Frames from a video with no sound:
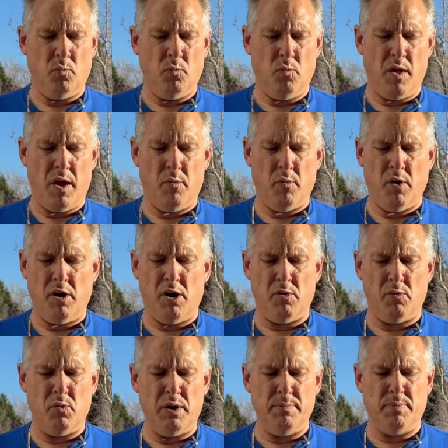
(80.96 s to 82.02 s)
They were
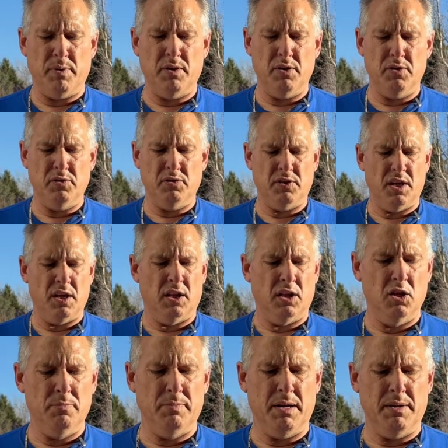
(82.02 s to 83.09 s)
reproduced in
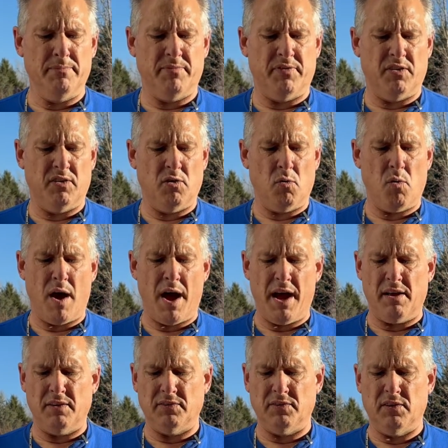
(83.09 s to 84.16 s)
aluminum for a
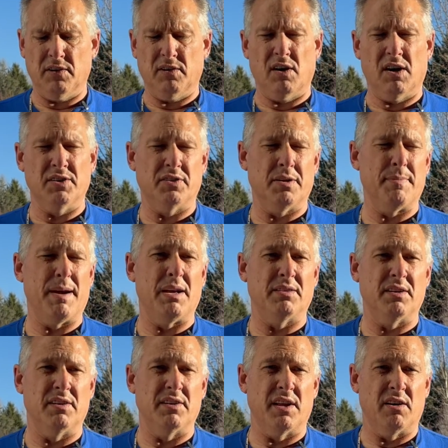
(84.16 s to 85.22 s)
while, so there are some out
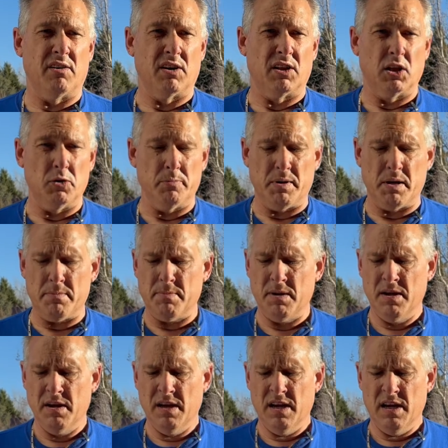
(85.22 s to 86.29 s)
there that are aluminum.
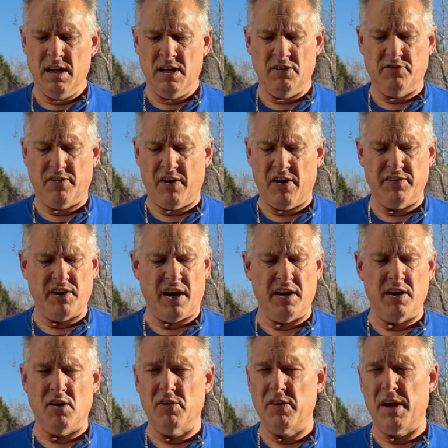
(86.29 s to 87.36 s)
As far as I
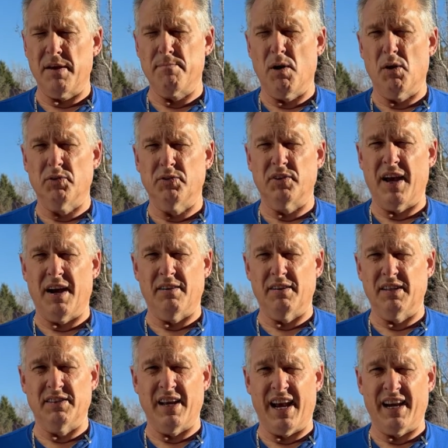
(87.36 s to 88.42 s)
know, they both sound
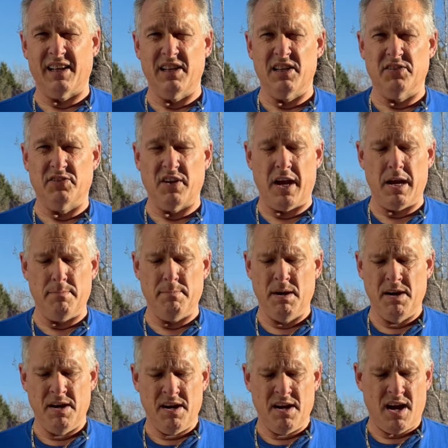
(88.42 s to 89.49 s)
exactly the same.
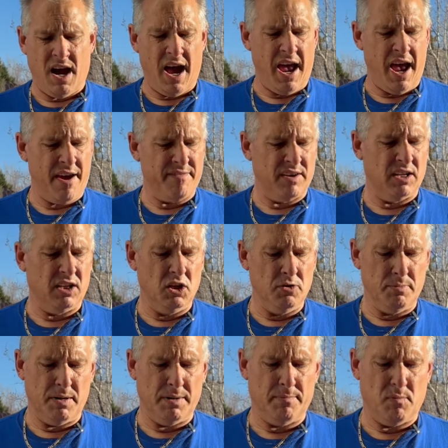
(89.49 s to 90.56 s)
I have an
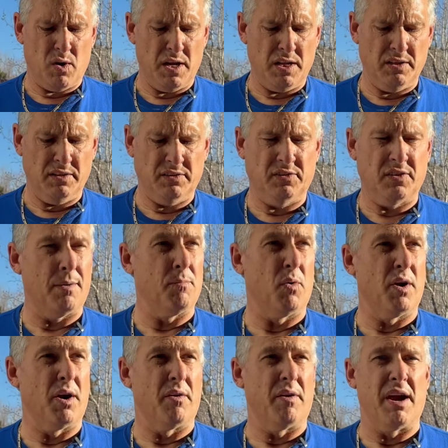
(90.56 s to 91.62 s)
aluminum one
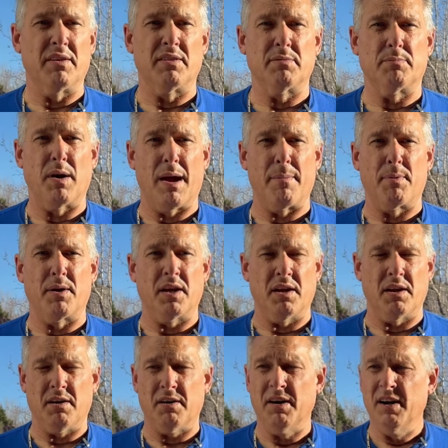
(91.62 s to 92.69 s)
somewhere around the property
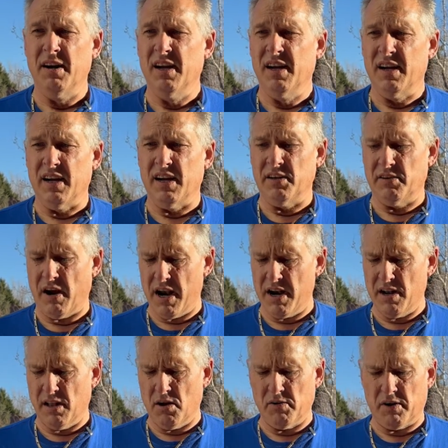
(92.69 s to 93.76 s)
here. I tried
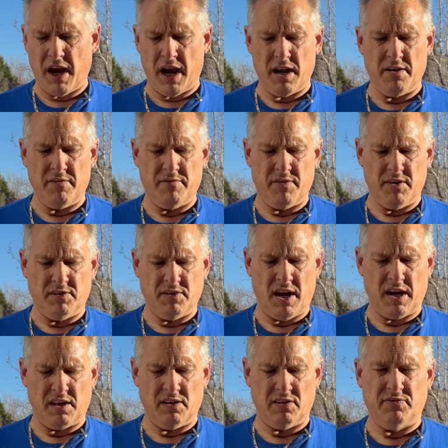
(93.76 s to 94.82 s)
to locate it for the
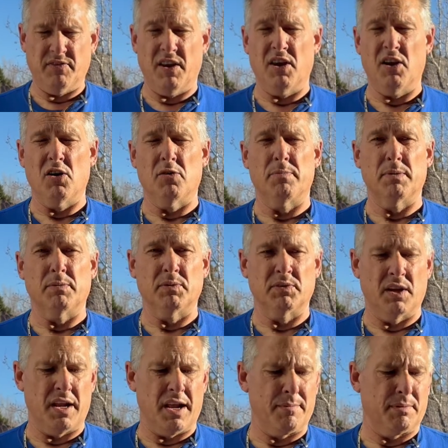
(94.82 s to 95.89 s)
sake of this video, but was
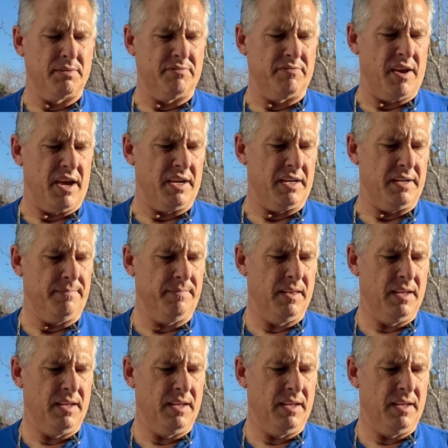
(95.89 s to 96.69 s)
unable to find it.